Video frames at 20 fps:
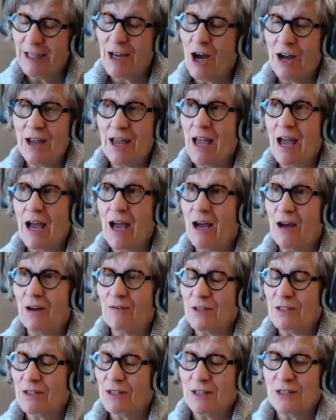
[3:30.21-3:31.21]
I have
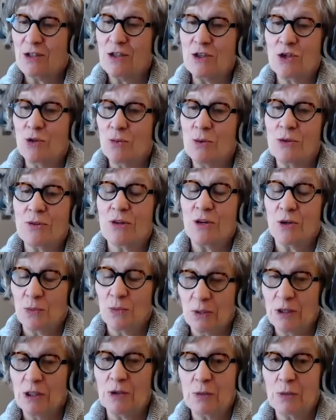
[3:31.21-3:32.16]
a sense of humor that I really,